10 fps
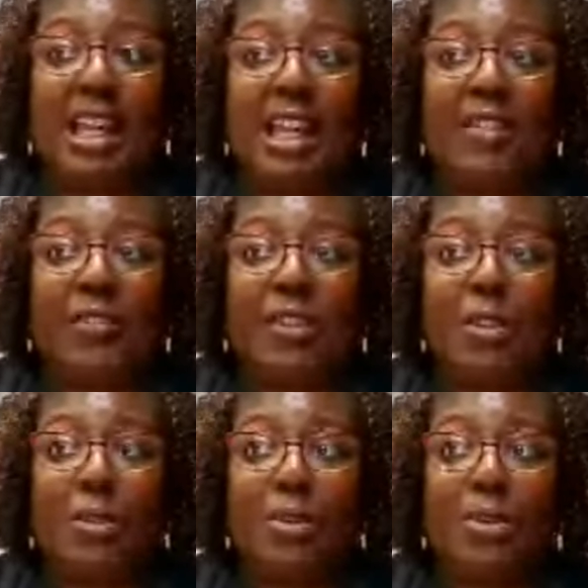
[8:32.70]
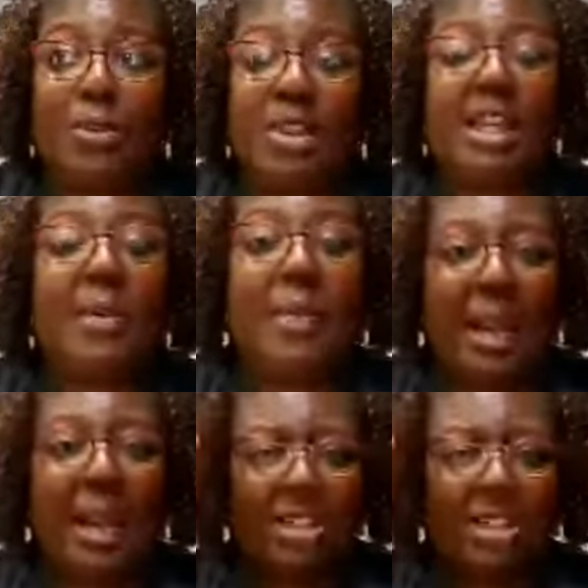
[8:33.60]
if you think
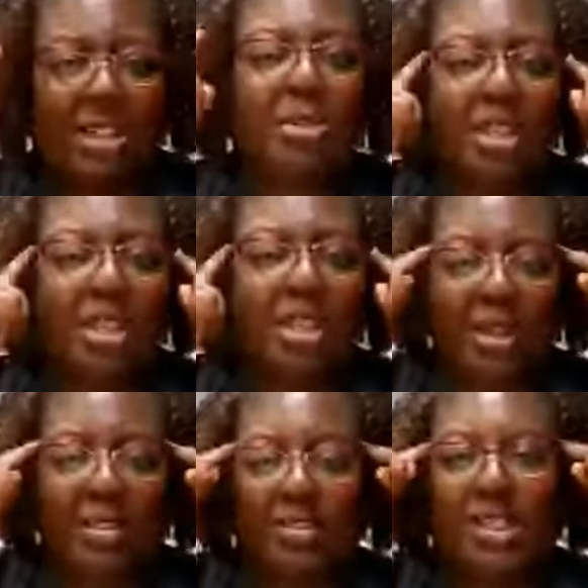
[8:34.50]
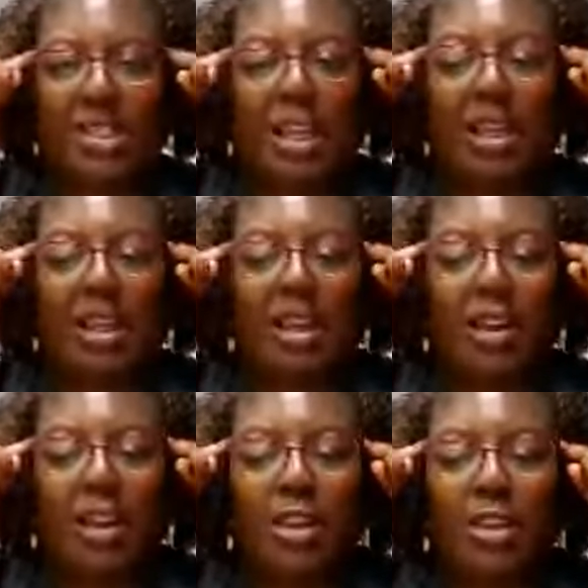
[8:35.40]
about it, I want you to think about this for a second.
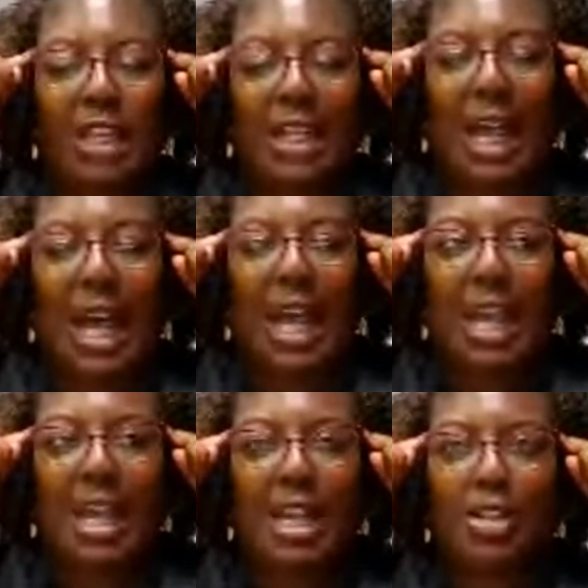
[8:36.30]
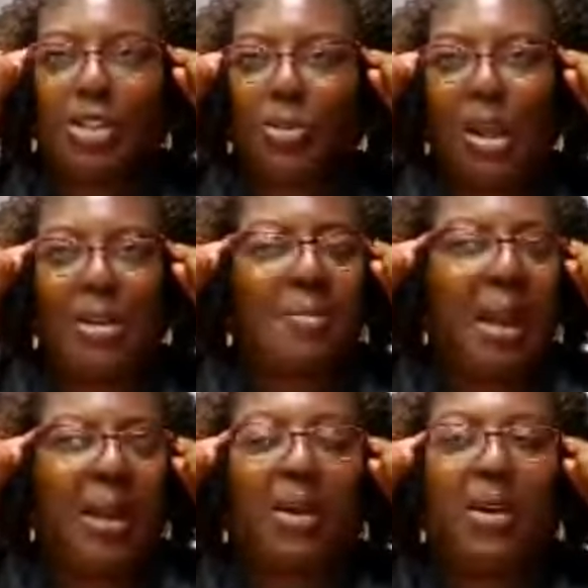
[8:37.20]
You're a guy surrounded
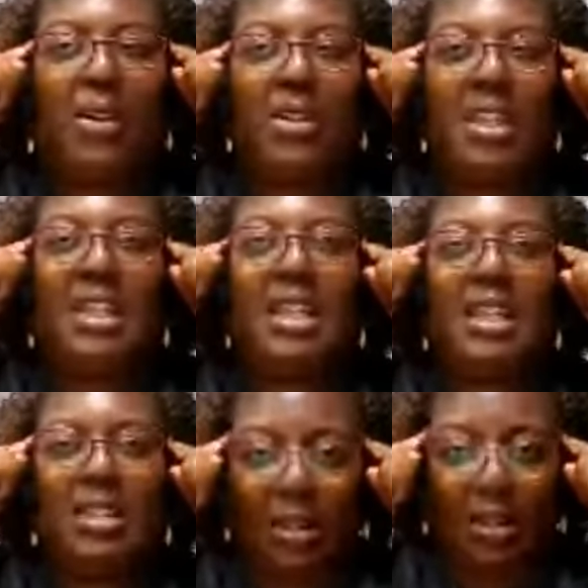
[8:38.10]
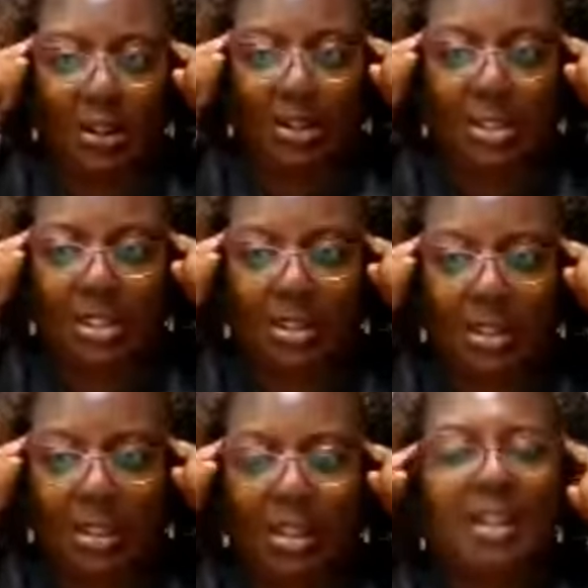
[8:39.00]
by all these girls.
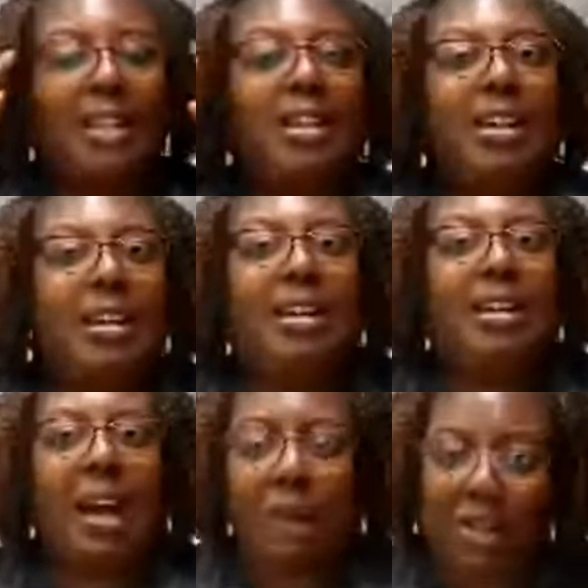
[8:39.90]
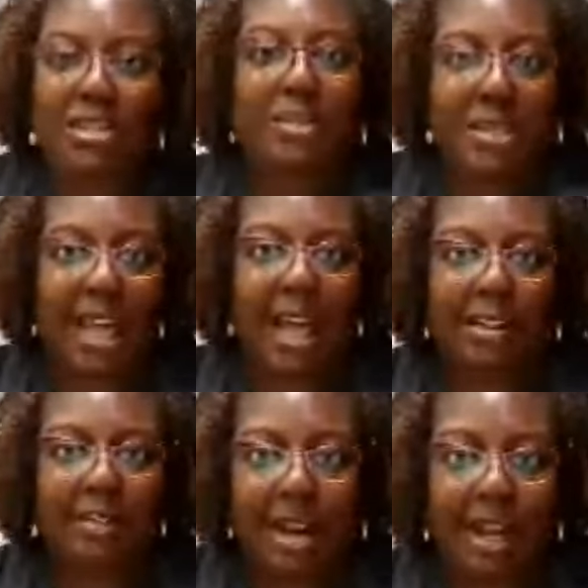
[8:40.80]
How awesome is
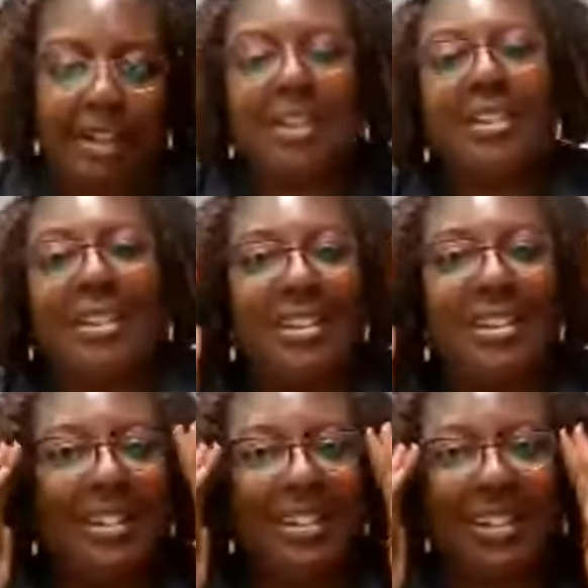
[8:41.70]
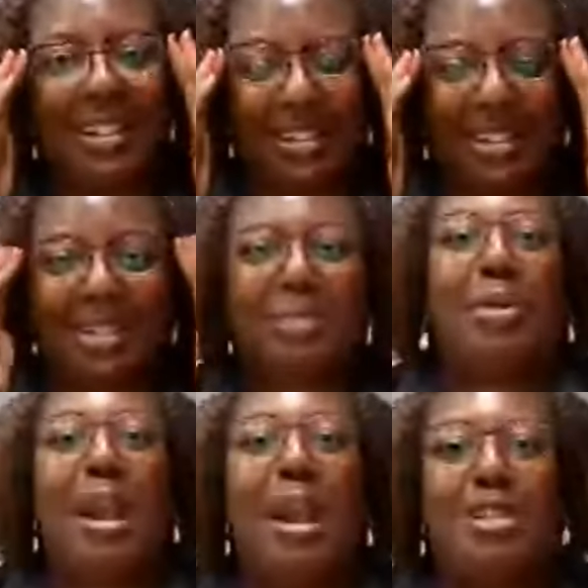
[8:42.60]
that, right? You get to
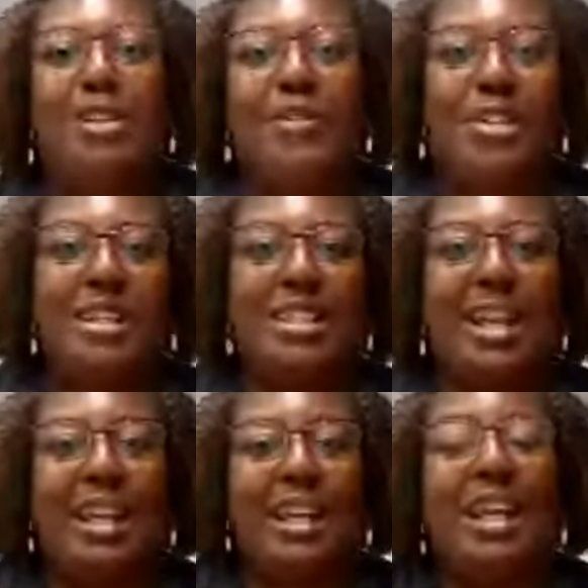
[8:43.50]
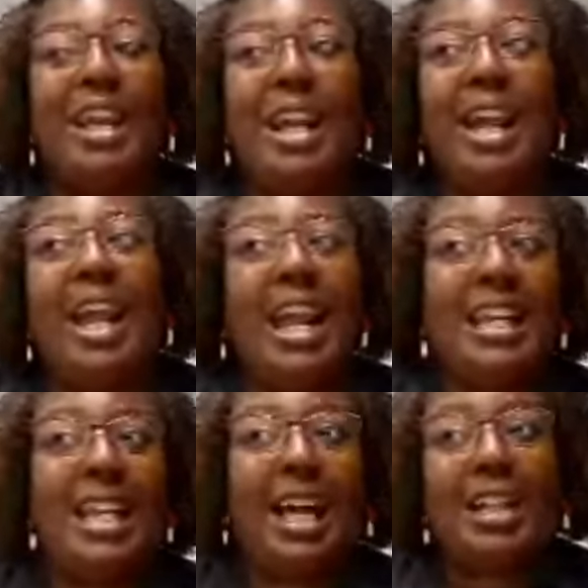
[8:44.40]
brag to your friends like,
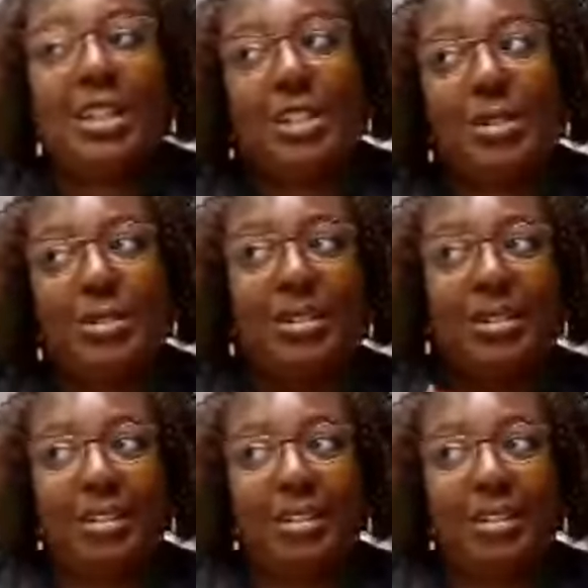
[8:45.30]
yeah, dude,